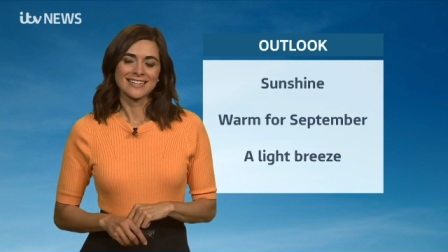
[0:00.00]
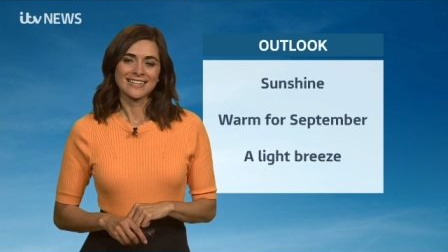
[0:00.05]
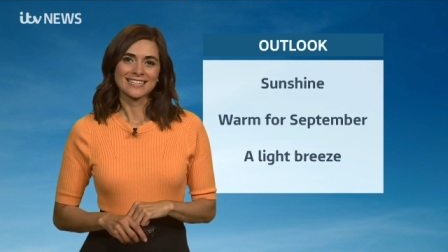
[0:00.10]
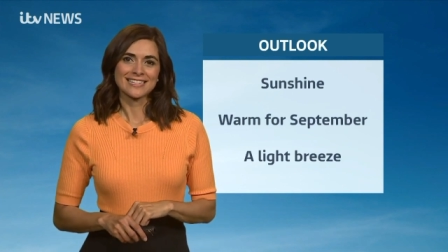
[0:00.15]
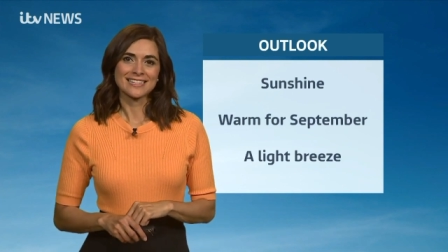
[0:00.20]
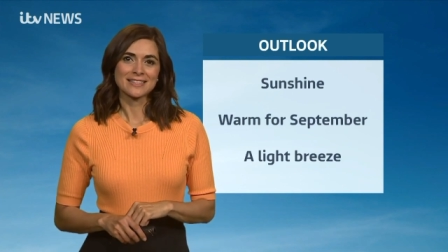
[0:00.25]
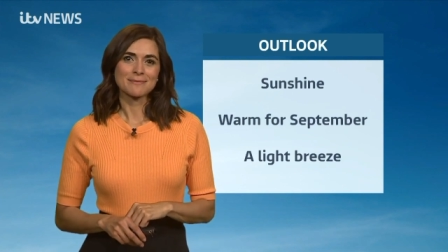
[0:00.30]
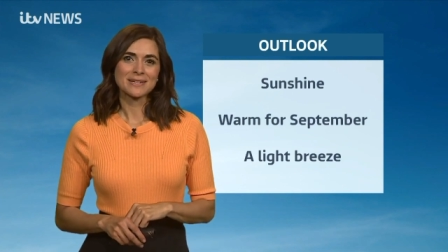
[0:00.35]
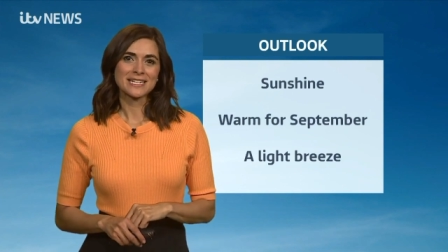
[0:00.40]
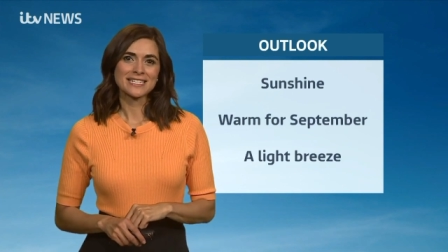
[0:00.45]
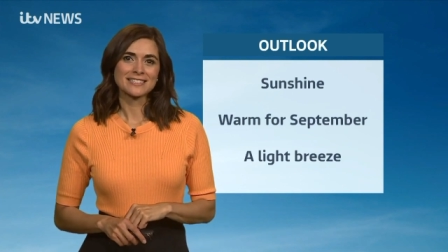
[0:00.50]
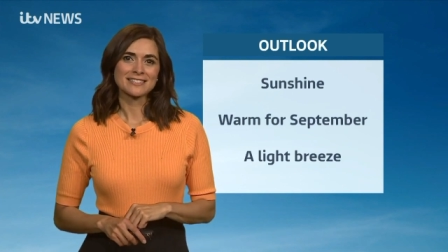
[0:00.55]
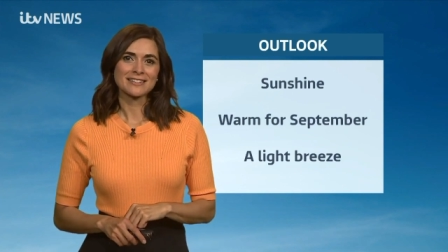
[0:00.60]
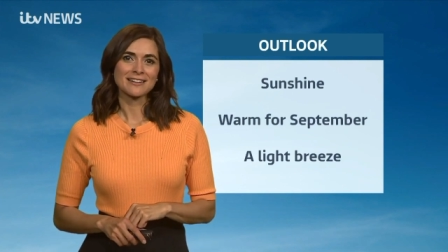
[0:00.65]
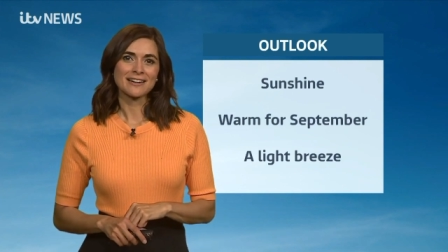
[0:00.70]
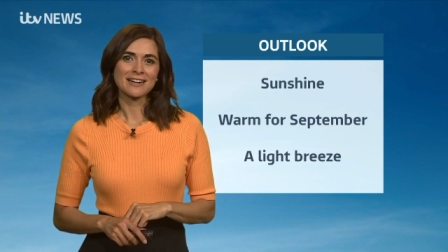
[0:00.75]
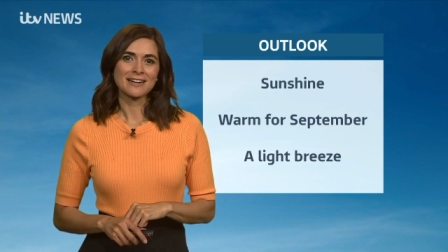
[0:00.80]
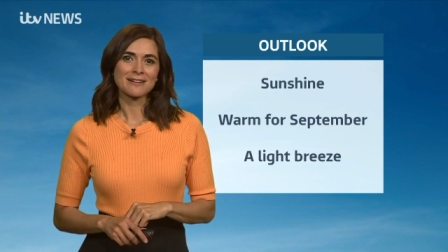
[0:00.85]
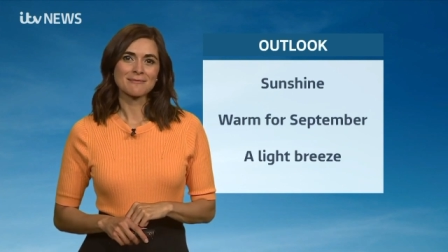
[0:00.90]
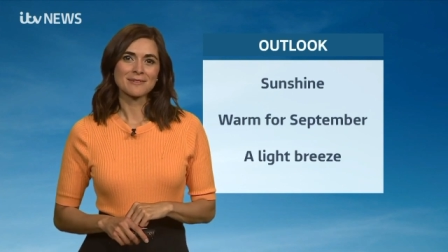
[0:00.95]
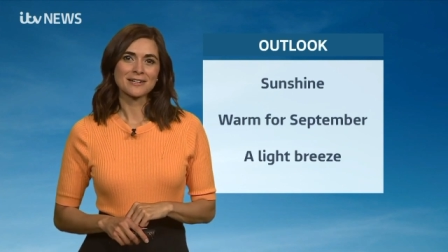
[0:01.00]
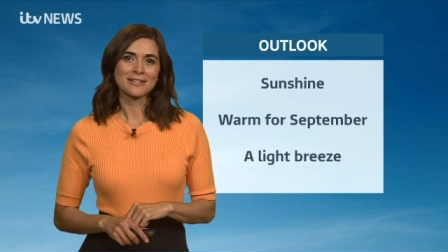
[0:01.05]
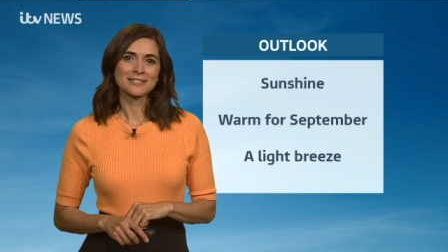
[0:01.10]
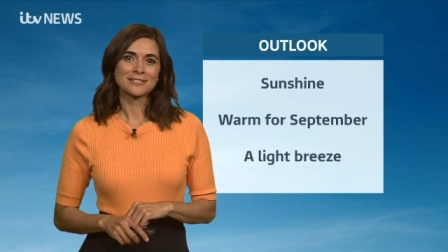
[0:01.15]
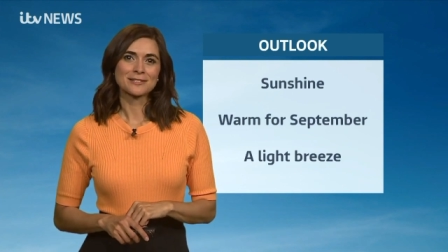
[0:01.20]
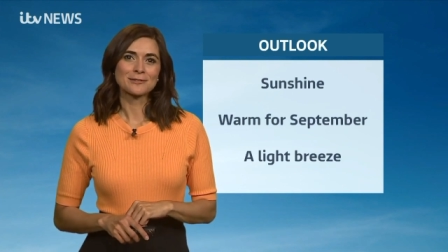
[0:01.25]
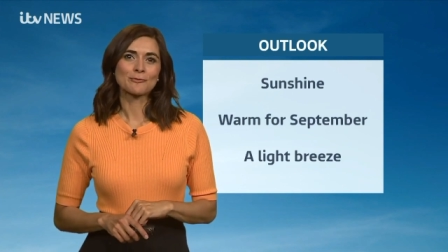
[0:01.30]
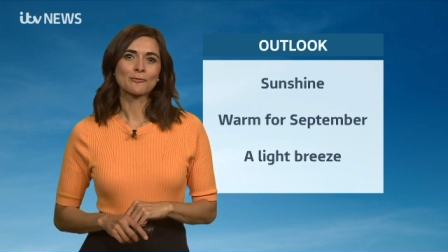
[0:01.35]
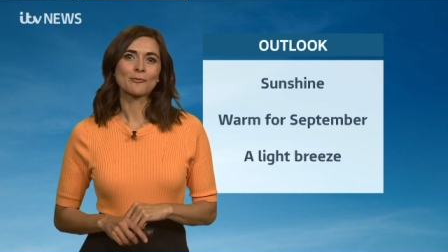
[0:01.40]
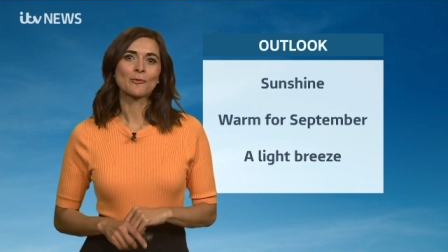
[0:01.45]
And in the meantime,
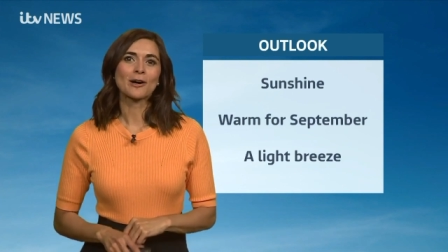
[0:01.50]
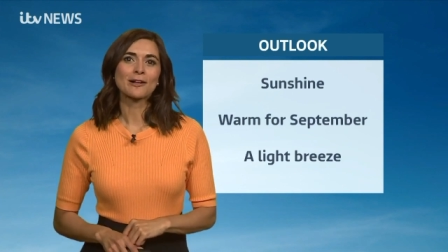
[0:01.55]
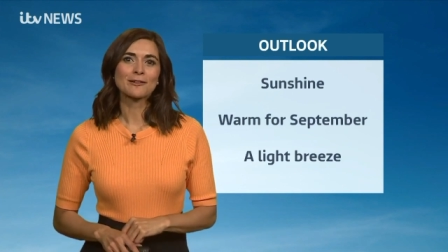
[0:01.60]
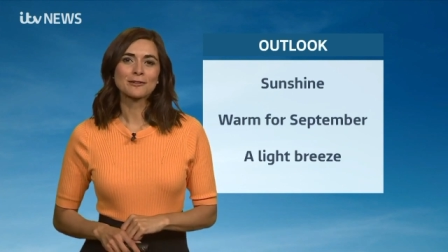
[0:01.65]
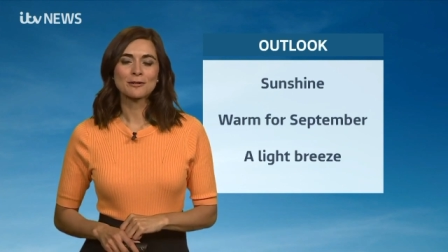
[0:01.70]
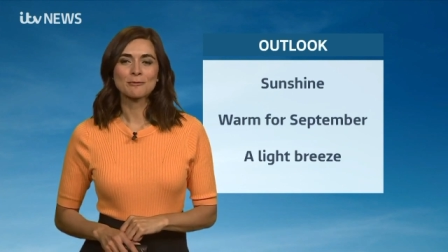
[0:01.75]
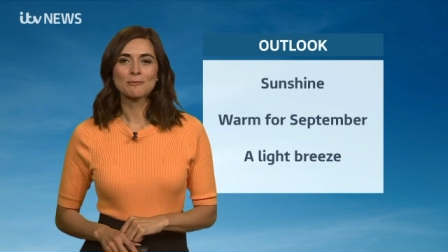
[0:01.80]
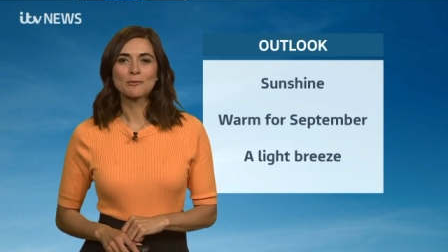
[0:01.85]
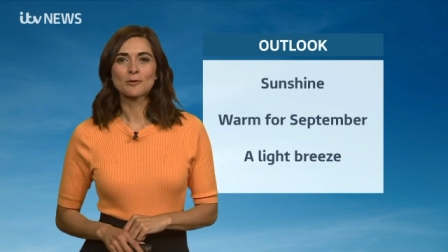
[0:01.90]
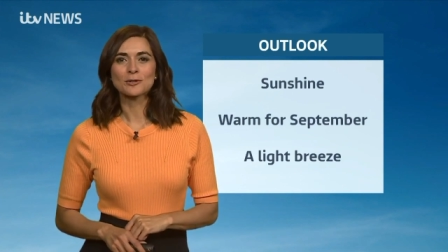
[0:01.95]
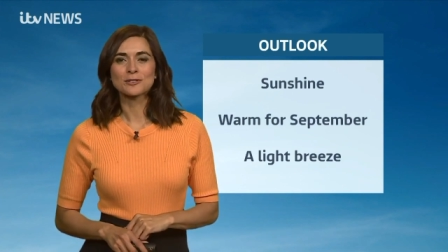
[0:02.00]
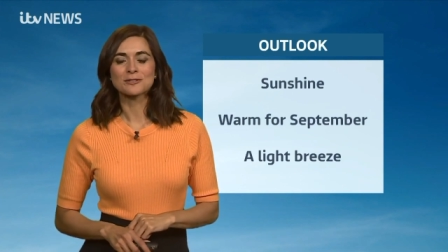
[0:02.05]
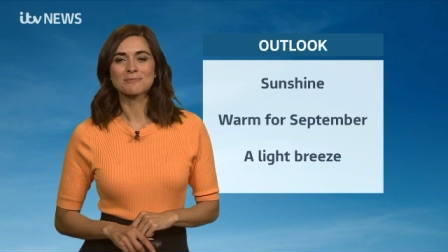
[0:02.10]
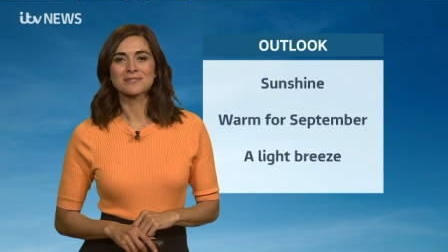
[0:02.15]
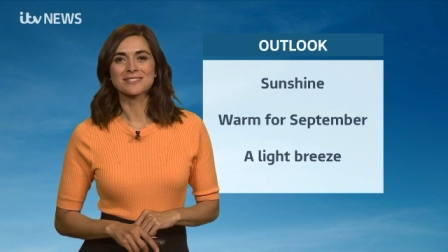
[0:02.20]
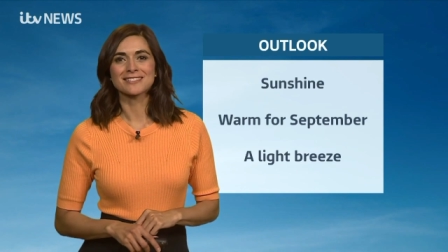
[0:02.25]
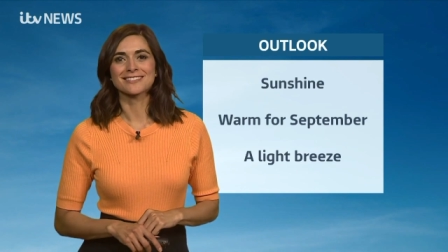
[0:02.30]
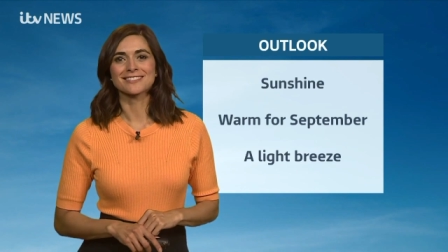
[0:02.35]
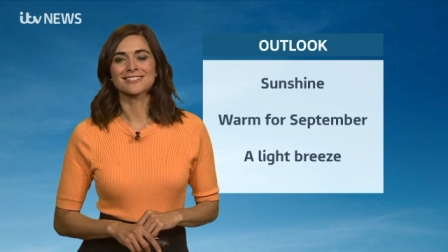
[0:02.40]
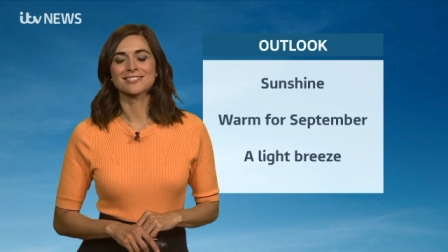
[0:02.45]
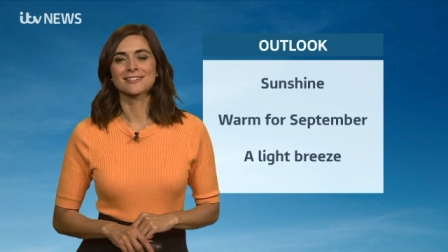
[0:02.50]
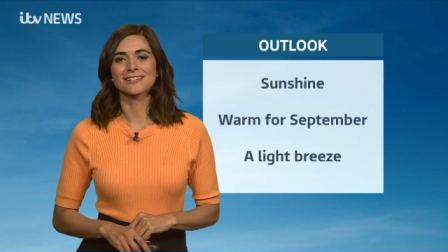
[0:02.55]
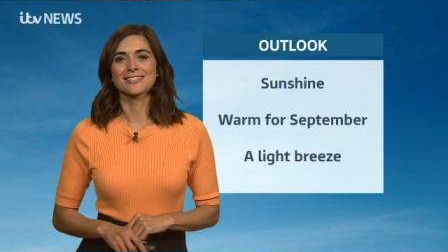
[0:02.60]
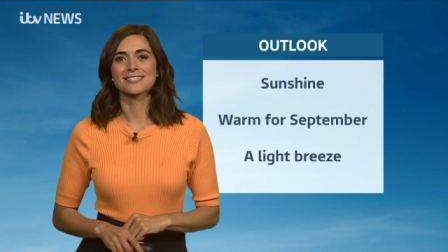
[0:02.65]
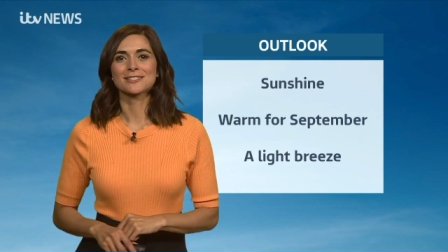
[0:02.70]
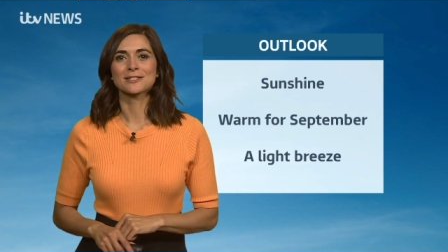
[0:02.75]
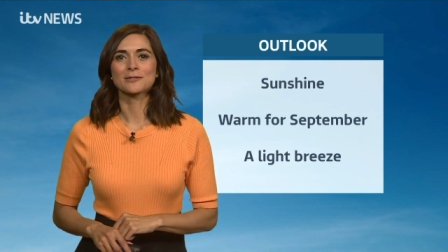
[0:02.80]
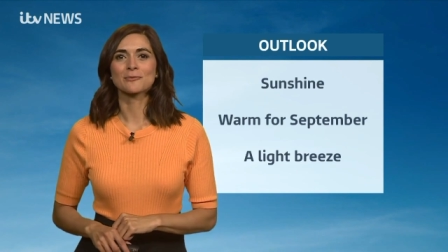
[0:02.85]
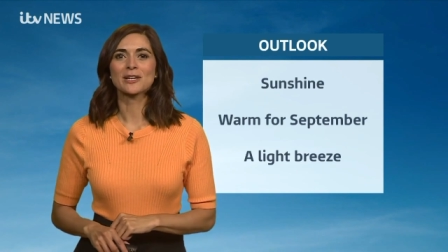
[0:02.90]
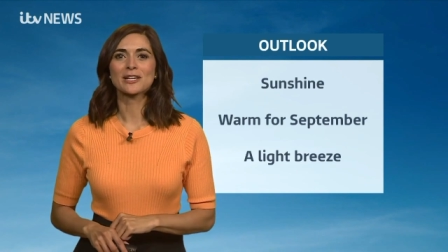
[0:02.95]
some welcome autumn
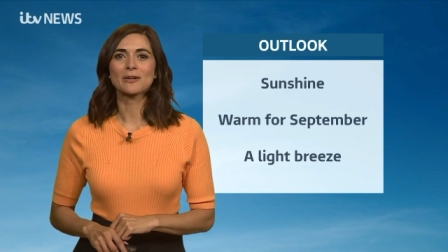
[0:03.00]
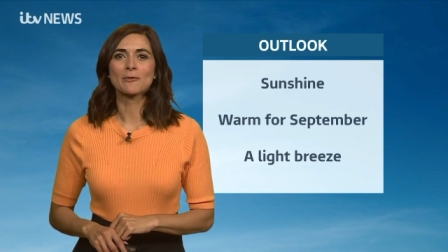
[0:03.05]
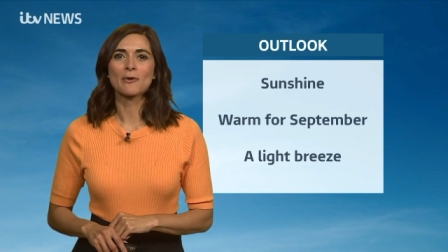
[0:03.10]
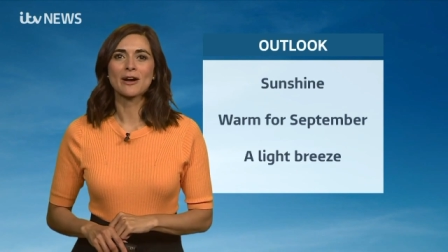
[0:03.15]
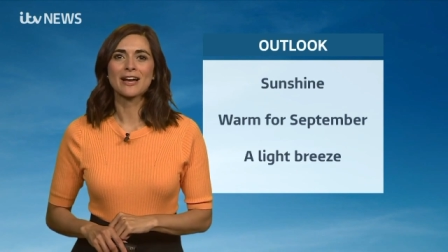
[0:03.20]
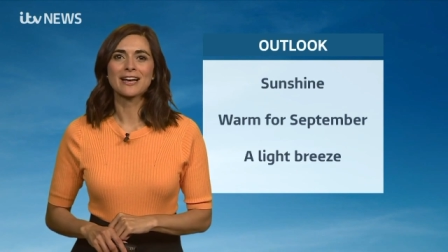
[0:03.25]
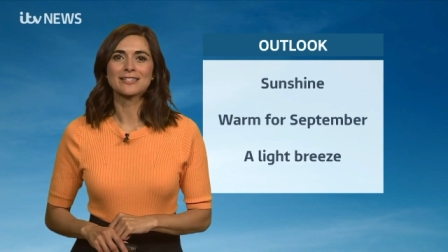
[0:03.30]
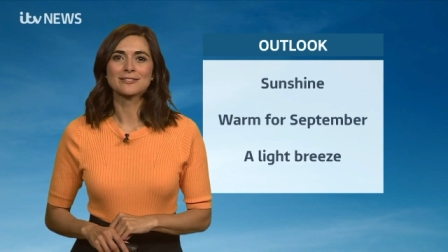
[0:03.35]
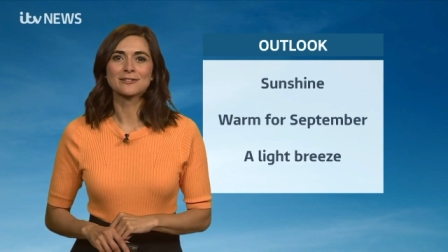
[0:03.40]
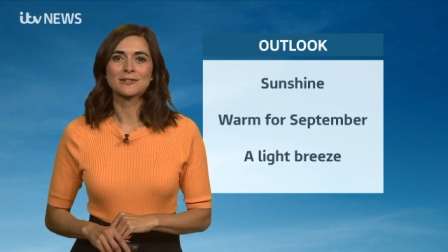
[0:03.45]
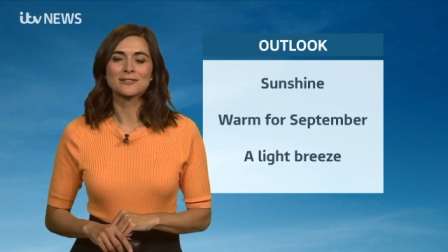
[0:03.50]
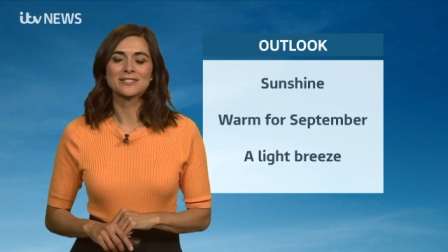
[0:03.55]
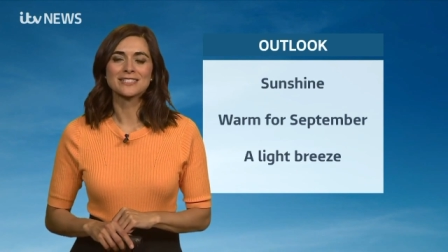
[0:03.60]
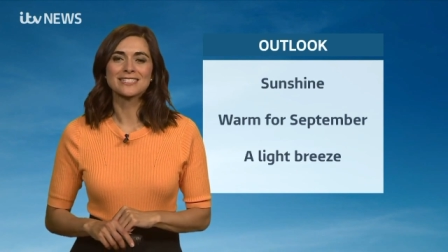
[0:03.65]
sunshine as the week wears on,